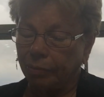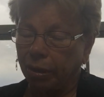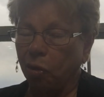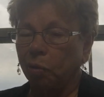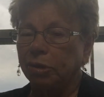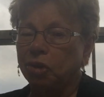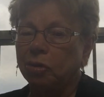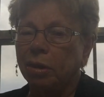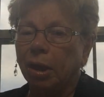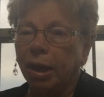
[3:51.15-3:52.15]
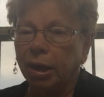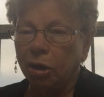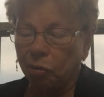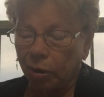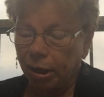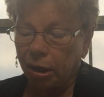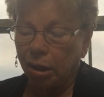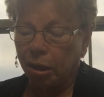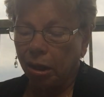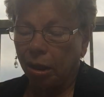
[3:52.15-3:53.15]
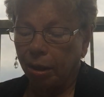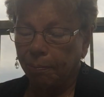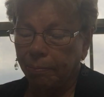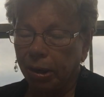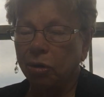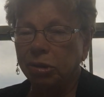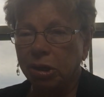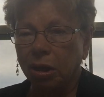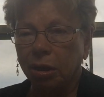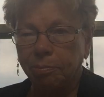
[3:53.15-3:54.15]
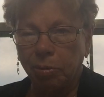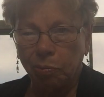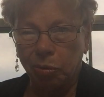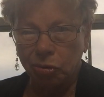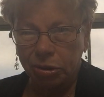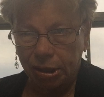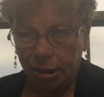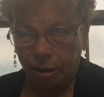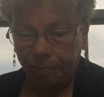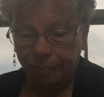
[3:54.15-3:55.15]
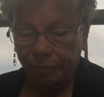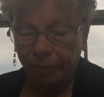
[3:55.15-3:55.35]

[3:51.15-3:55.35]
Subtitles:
going to the Erie Maritime Museum,